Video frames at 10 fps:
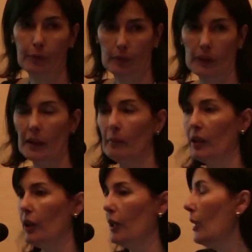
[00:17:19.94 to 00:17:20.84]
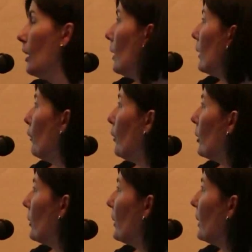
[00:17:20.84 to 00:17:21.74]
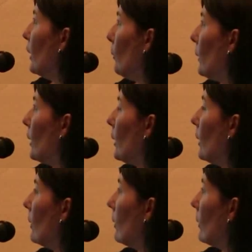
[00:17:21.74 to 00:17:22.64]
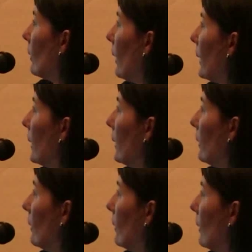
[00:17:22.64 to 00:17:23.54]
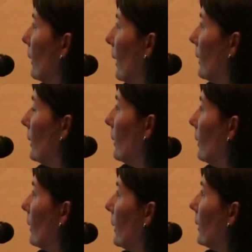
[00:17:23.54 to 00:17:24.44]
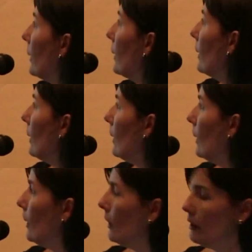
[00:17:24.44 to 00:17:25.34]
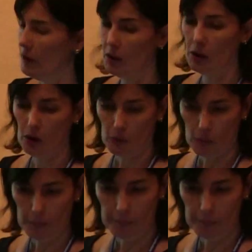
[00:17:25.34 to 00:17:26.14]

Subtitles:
image, the focused image, like that here. So